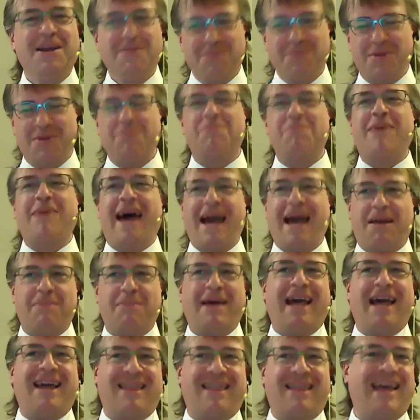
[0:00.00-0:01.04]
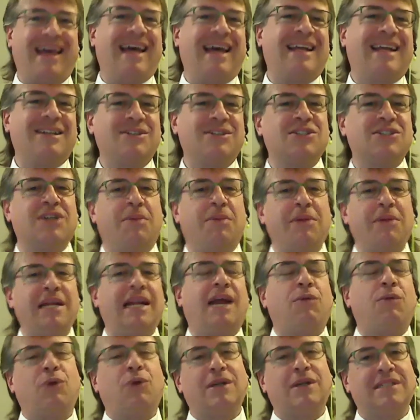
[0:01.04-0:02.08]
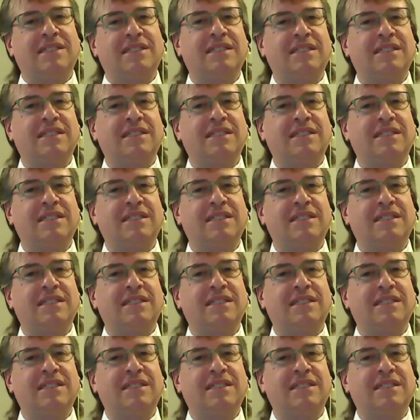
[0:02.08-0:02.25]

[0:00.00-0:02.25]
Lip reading: but back then, somebody that was